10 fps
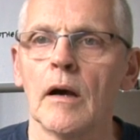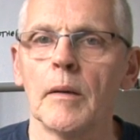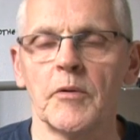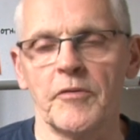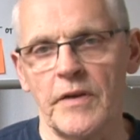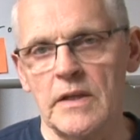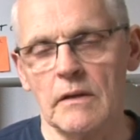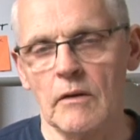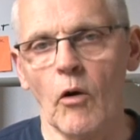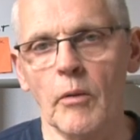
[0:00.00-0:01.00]
about
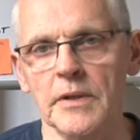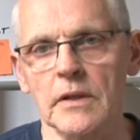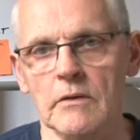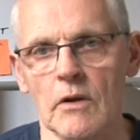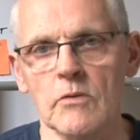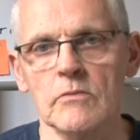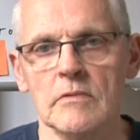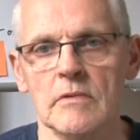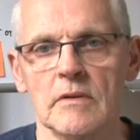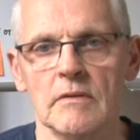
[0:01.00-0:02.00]
finding common
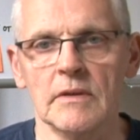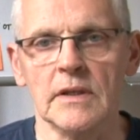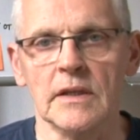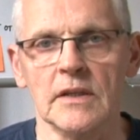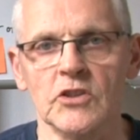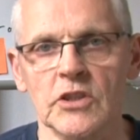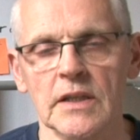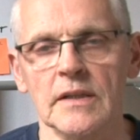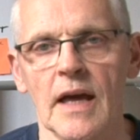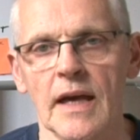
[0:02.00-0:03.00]
ground and kind of
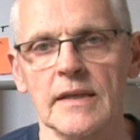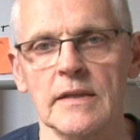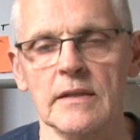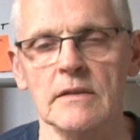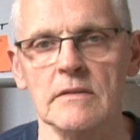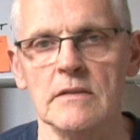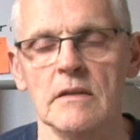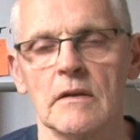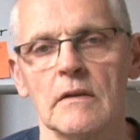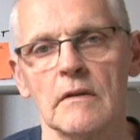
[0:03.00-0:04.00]
sharing ideas